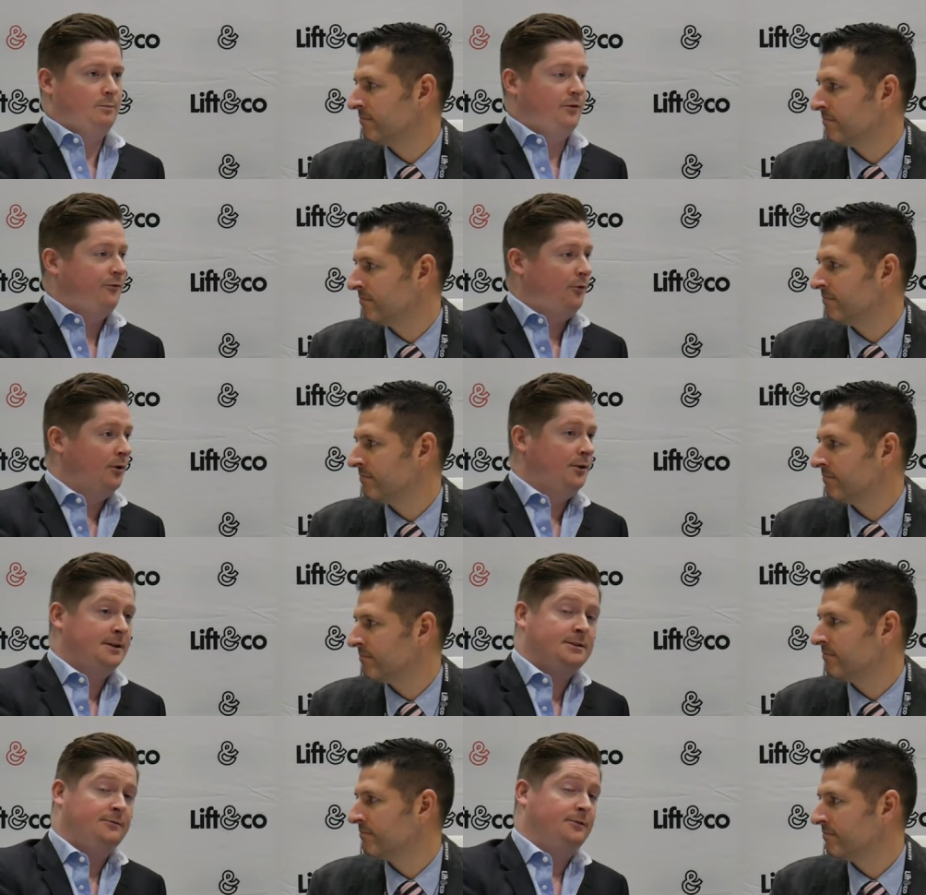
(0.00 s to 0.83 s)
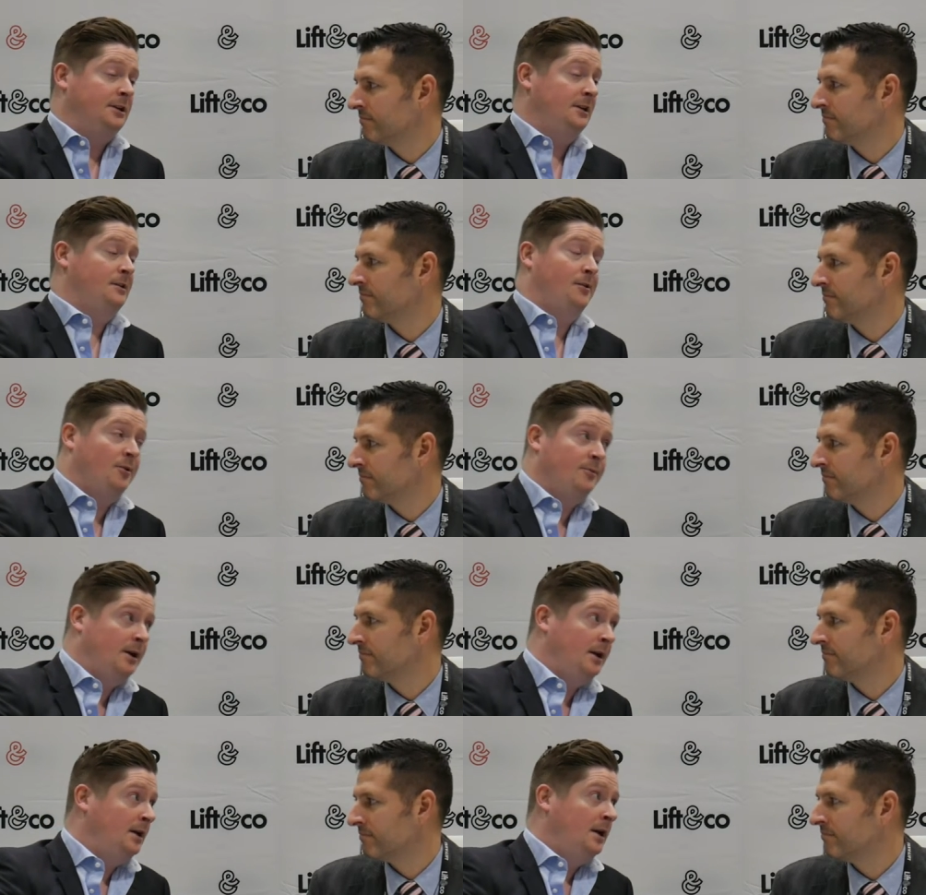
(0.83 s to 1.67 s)
Speaker 1: before this, if you didn't know
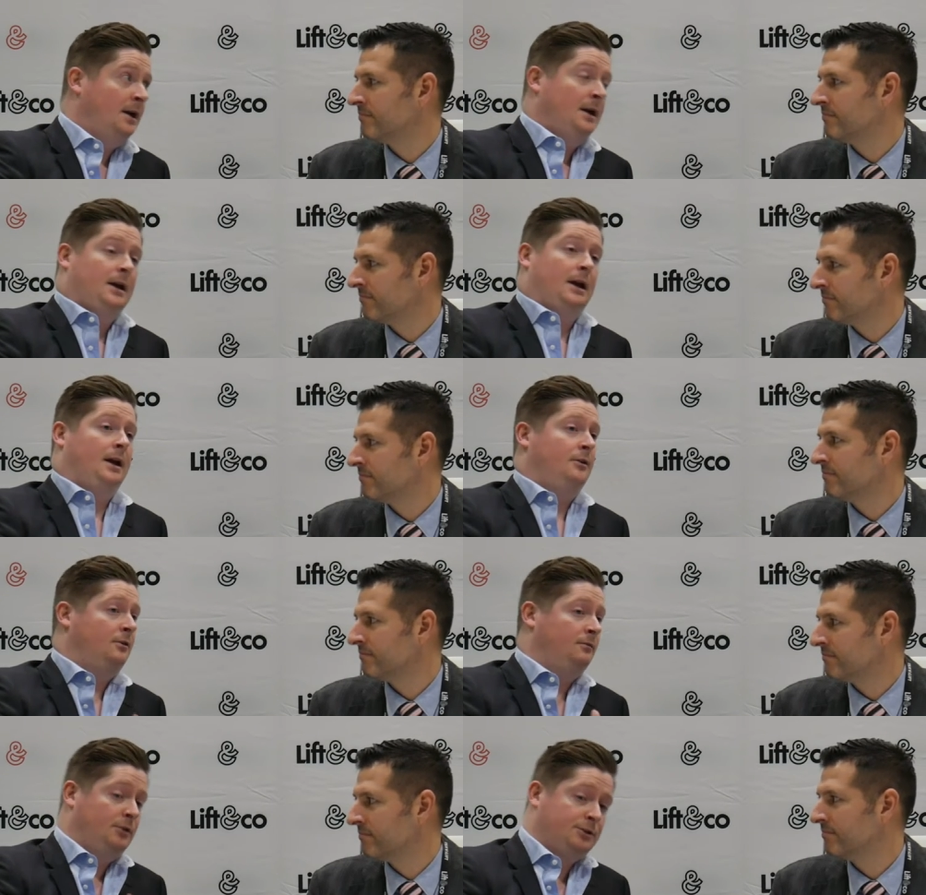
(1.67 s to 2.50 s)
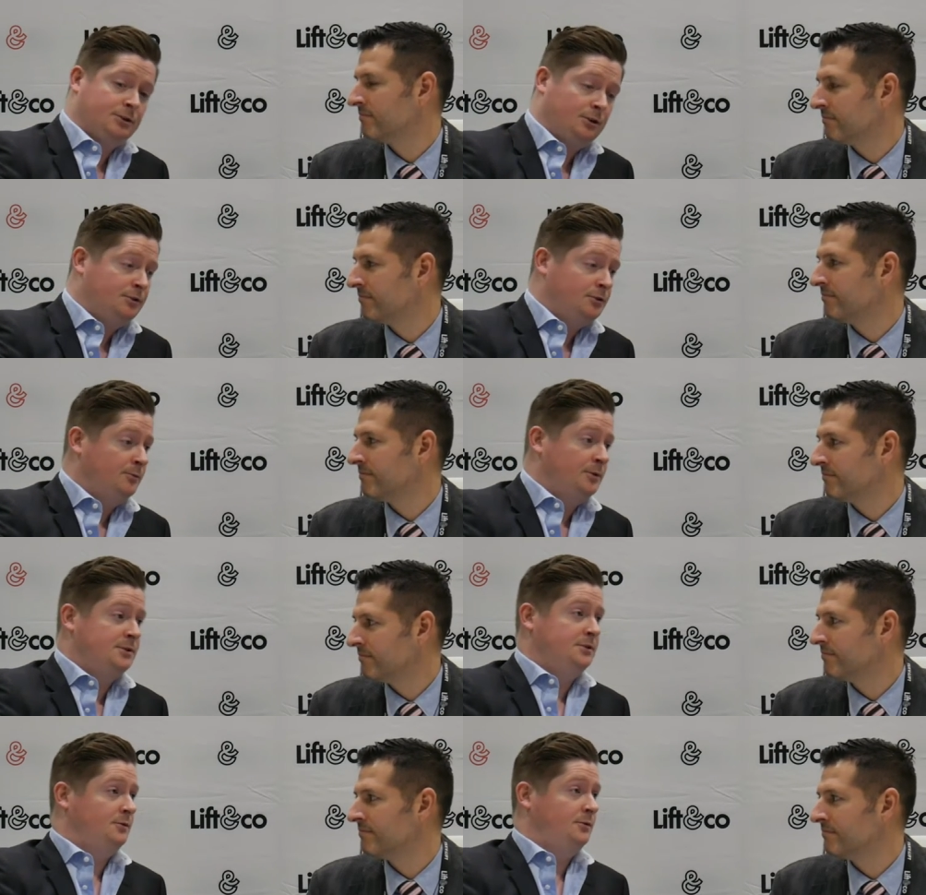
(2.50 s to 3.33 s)
me and you start doing
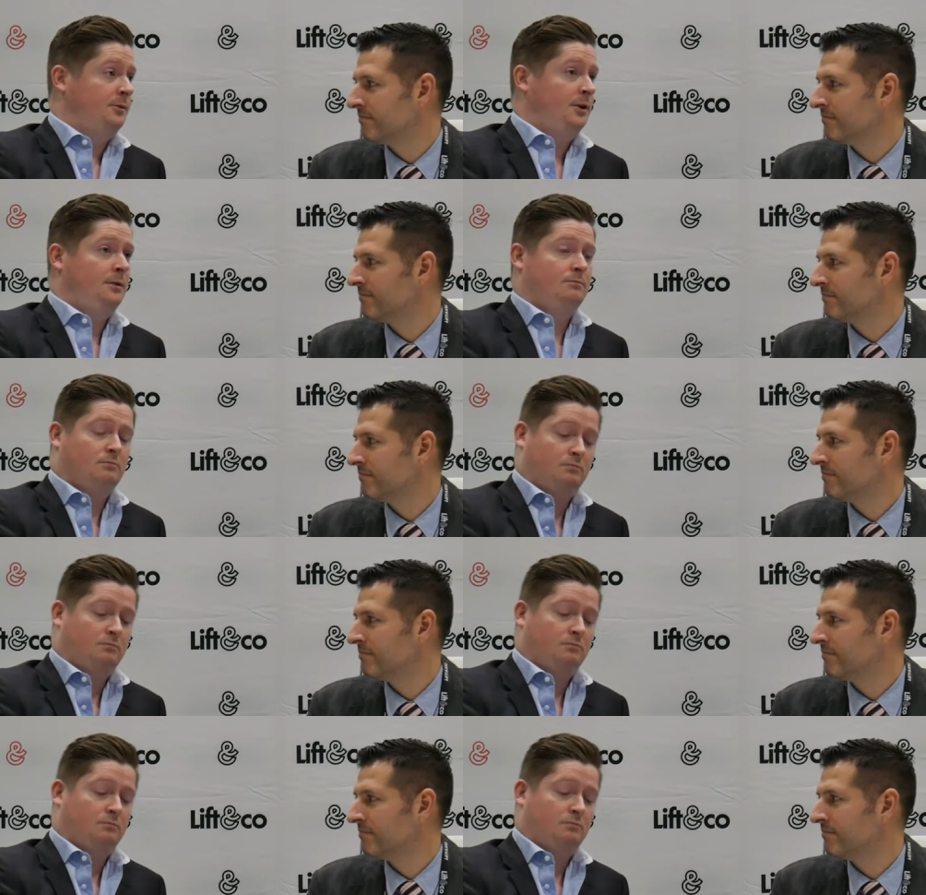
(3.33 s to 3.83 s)
business with me,